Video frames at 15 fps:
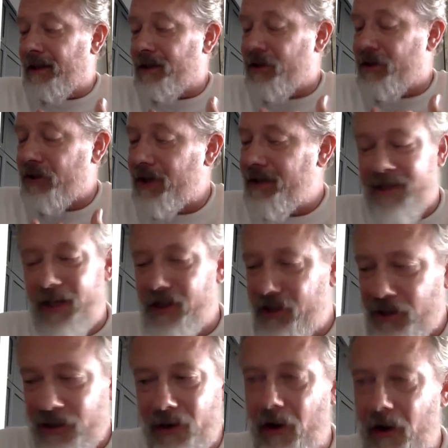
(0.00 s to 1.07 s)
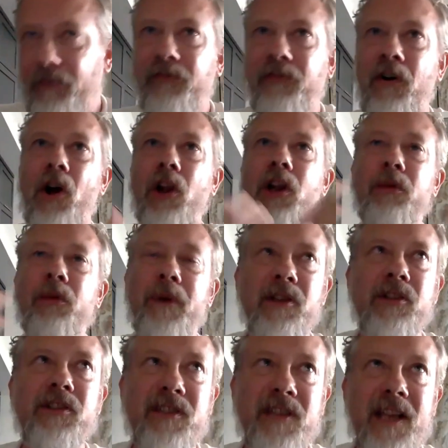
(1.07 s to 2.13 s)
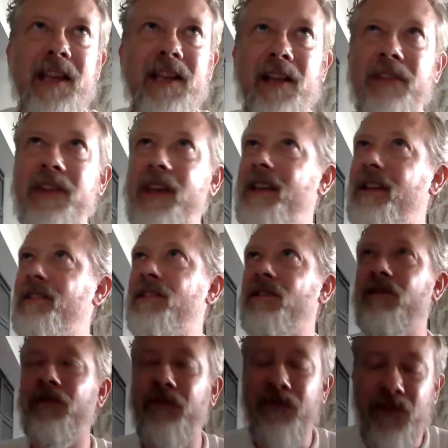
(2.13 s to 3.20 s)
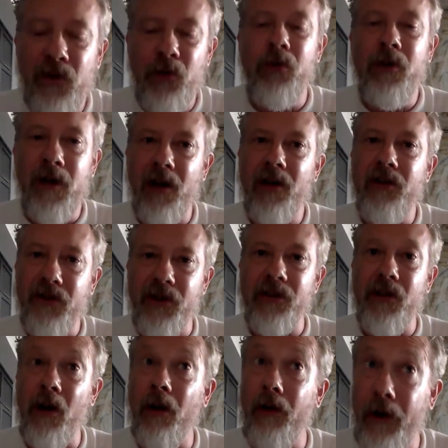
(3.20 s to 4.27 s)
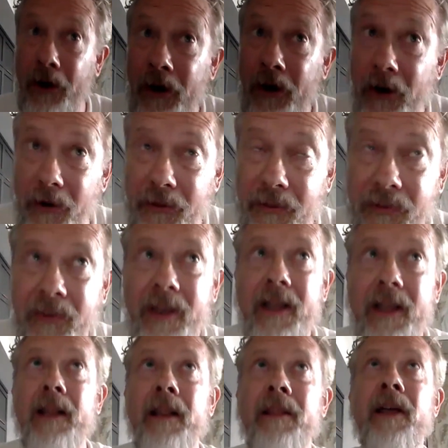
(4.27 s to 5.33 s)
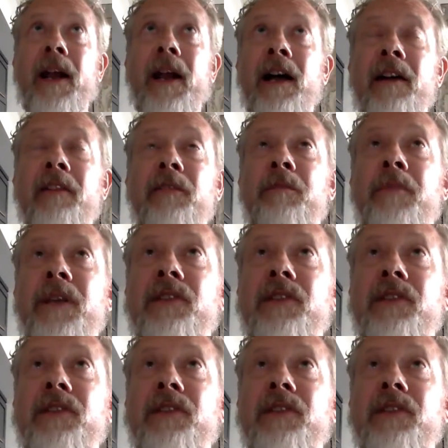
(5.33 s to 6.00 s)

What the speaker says: tradition of following the state. I think it's few countries on earth that have